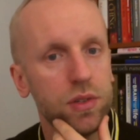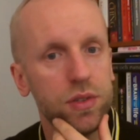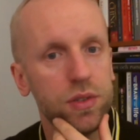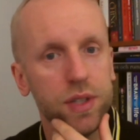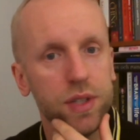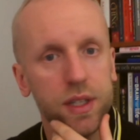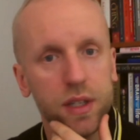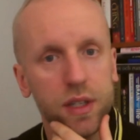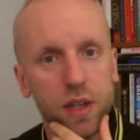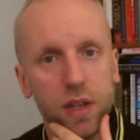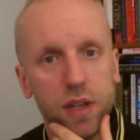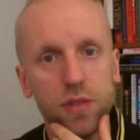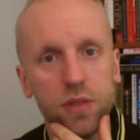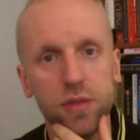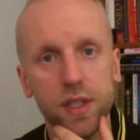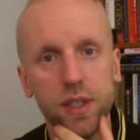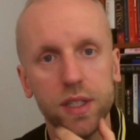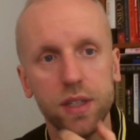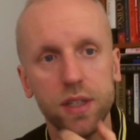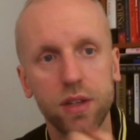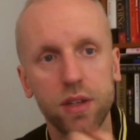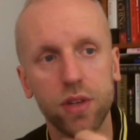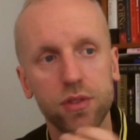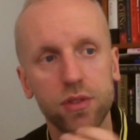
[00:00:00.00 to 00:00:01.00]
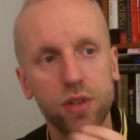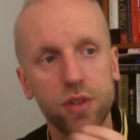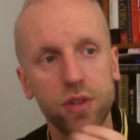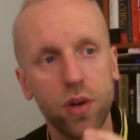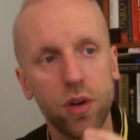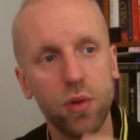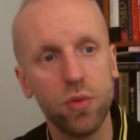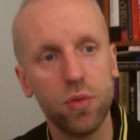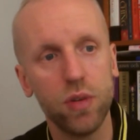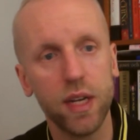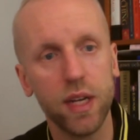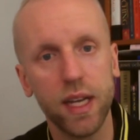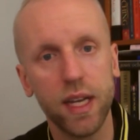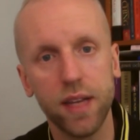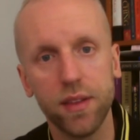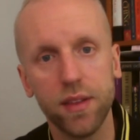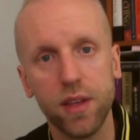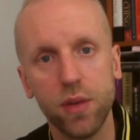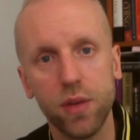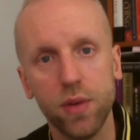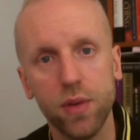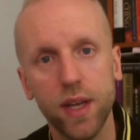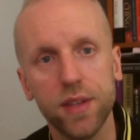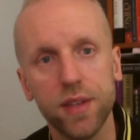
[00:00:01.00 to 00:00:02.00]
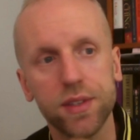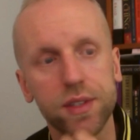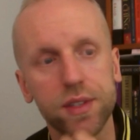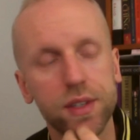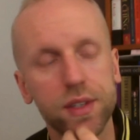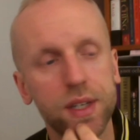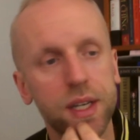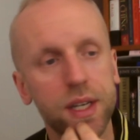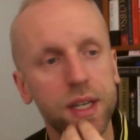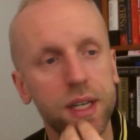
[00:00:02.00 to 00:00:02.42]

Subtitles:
countries and not only in the US.